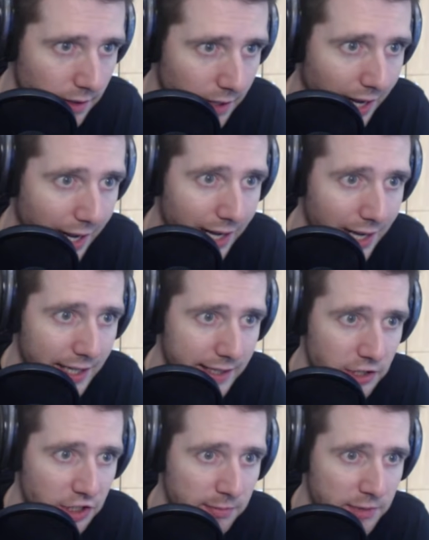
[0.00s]
Aha, the
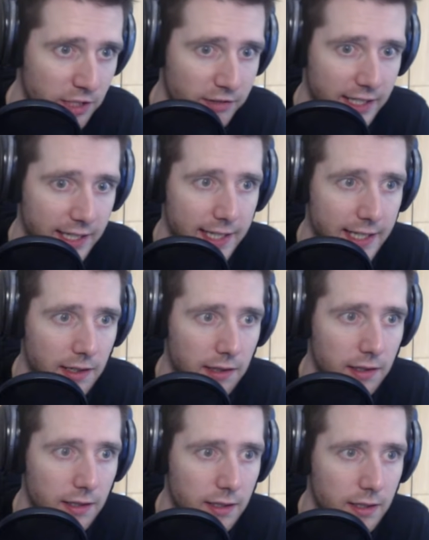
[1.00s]
gym's over here,
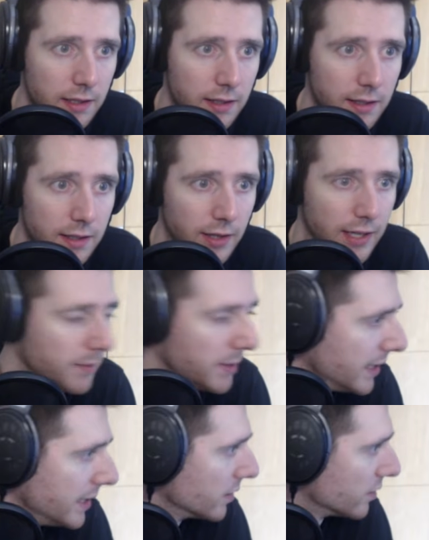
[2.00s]
huh? Alright, let me
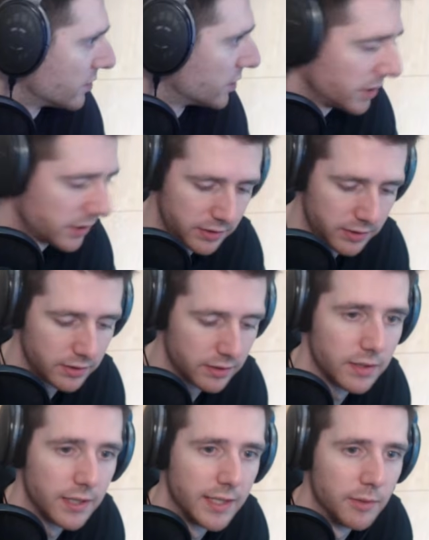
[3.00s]
heal first,
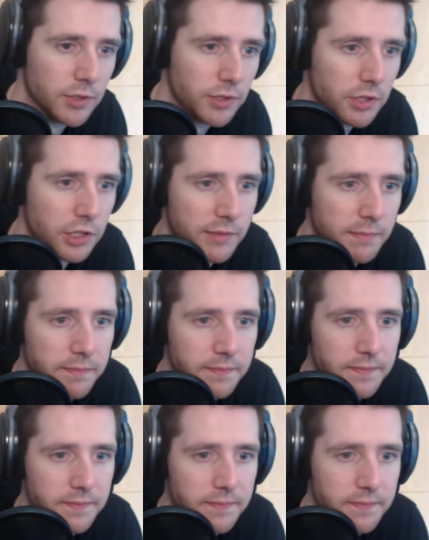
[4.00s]
and then we'll do the gym.